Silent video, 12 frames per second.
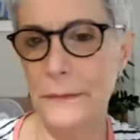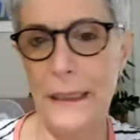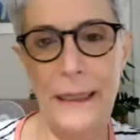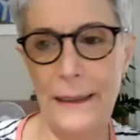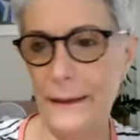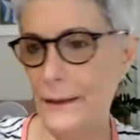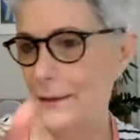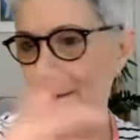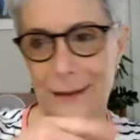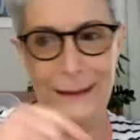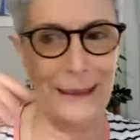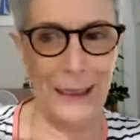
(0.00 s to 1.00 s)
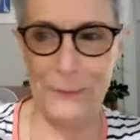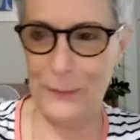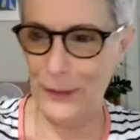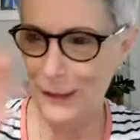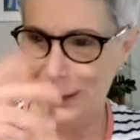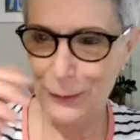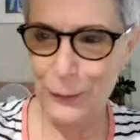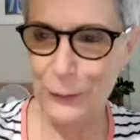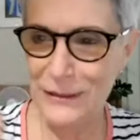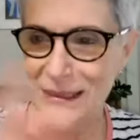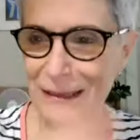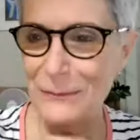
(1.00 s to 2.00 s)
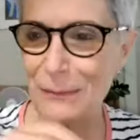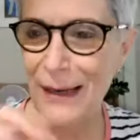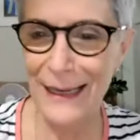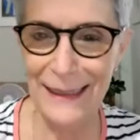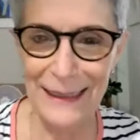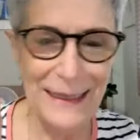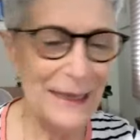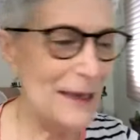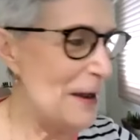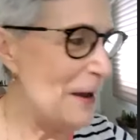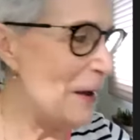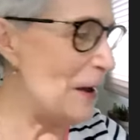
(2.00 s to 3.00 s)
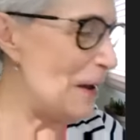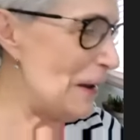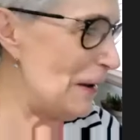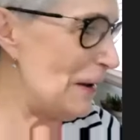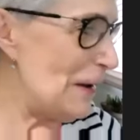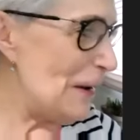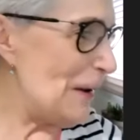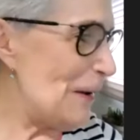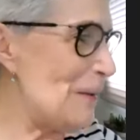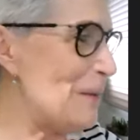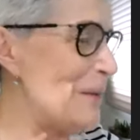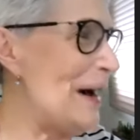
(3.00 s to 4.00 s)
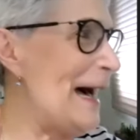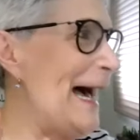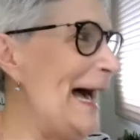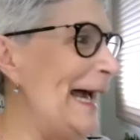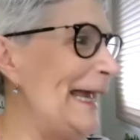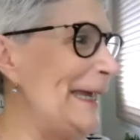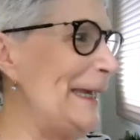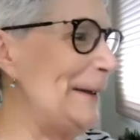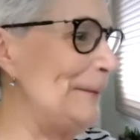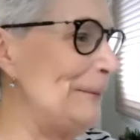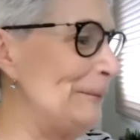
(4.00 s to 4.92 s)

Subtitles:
I keep losing my my